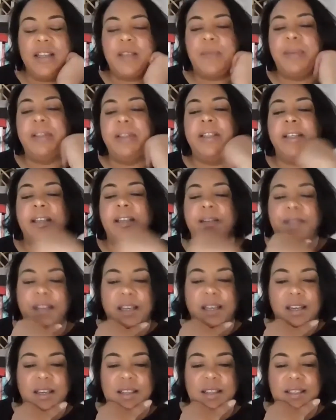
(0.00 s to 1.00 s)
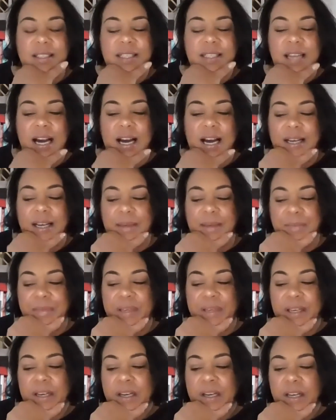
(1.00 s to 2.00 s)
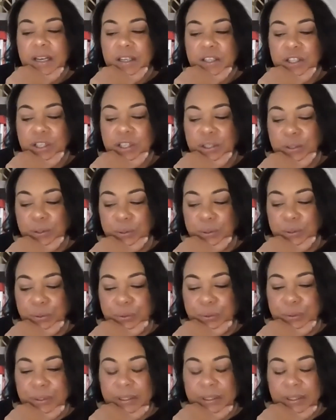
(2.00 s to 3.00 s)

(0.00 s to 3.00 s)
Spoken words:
believe that it is time to